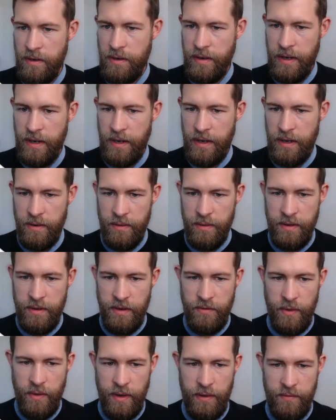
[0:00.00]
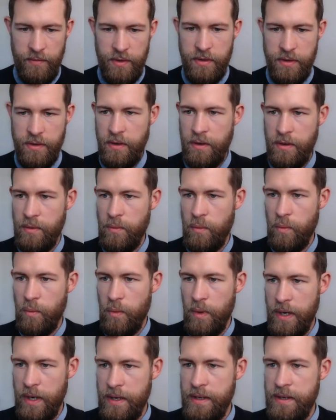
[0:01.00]
Now, if we have a look at
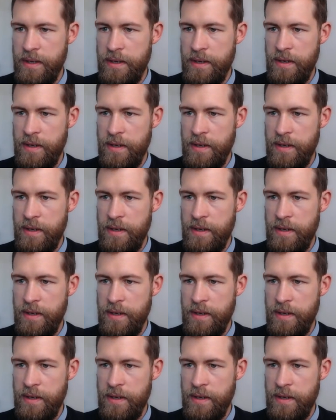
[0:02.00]
WEEE,